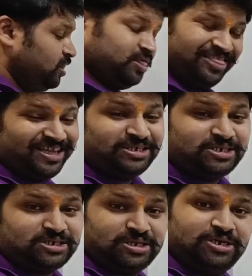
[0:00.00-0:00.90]

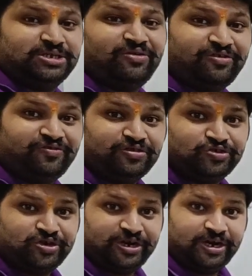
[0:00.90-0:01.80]
This is our first
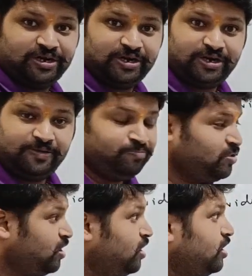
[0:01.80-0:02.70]
identity.
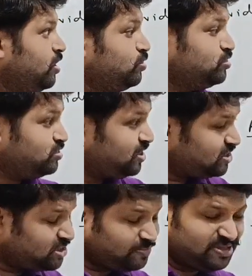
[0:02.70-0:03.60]
Now there is
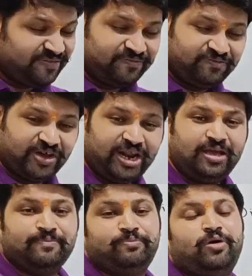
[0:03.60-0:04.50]
something very
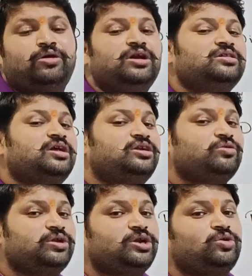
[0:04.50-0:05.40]
important that you
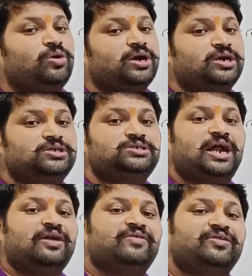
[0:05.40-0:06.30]
need to
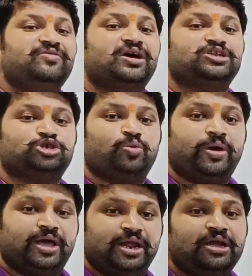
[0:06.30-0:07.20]
understand when we are
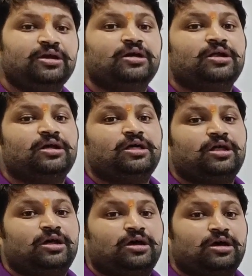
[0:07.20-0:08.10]
squaring
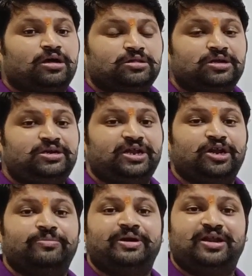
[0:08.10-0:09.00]
the
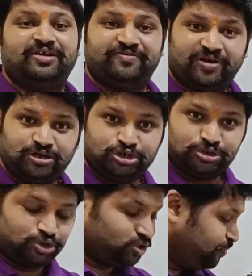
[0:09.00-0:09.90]
trigonometric functions.